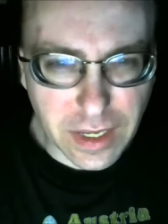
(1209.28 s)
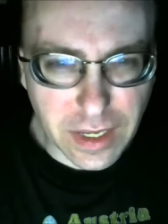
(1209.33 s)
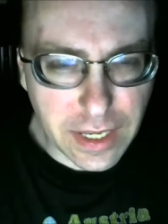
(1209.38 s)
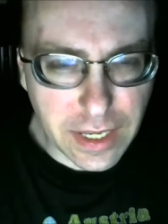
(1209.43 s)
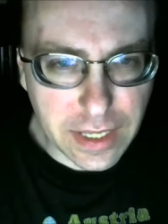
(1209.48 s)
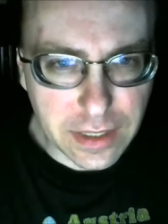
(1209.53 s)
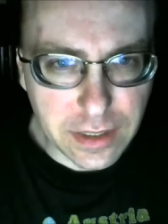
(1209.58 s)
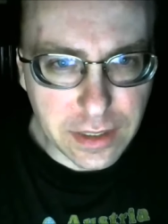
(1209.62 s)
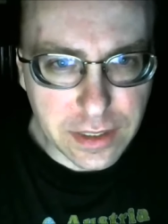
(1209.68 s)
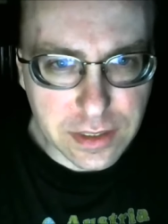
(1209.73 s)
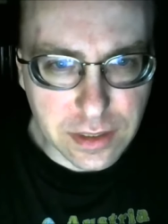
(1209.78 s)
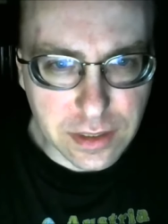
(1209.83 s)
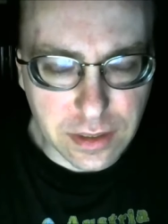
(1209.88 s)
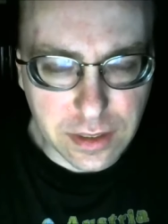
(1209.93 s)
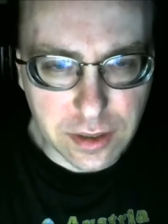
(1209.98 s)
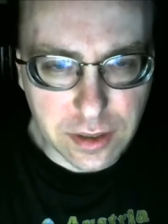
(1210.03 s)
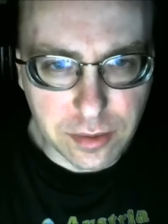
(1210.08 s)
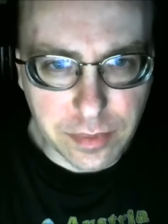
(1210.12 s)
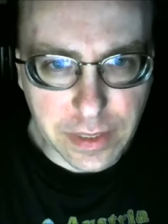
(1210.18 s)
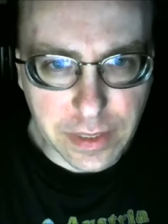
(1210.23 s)
at least a
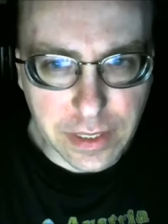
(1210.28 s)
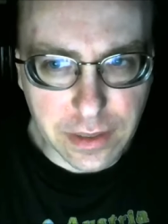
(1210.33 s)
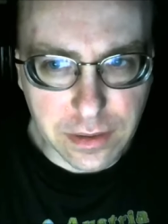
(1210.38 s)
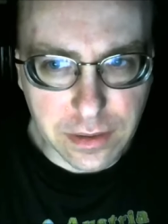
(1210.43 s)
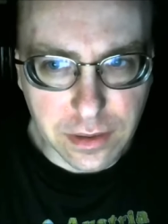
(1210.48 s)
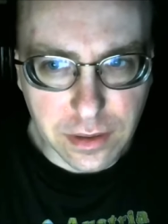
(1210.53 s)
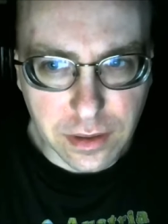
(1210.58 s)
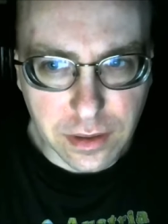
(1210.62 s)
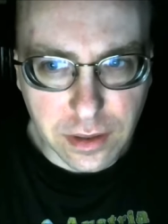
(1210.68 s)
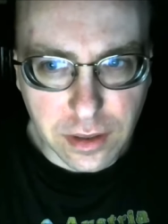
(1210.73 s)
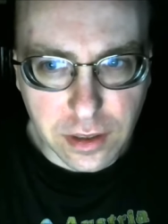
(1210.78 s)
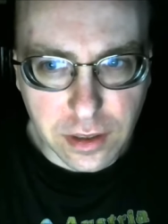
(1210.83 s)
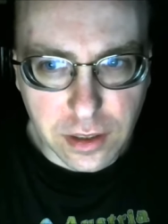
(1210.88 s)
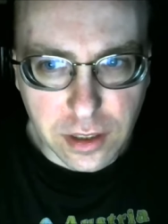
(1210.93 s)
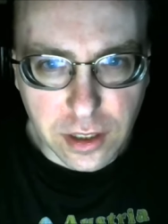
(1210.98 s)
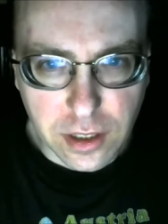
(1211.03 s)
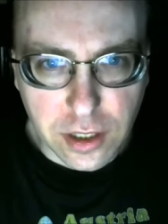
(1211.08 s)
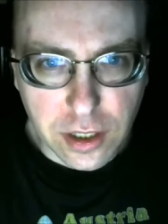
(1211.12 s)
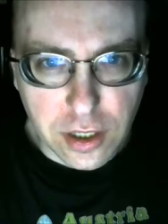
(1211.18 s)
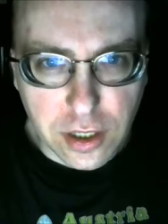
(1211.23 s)
little bit,
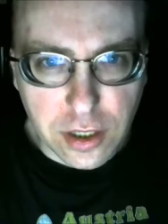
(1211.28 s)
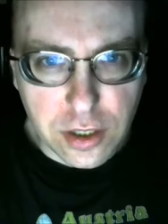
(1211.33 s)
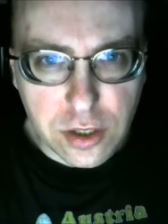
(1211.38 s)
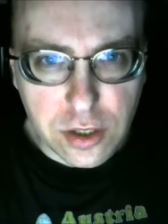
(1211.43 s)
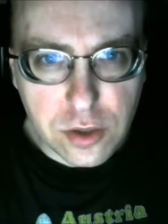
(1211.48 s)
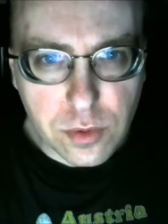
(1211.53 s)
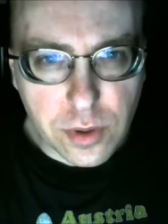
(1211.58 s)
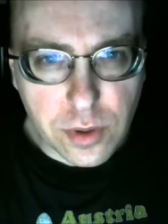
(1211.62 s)
you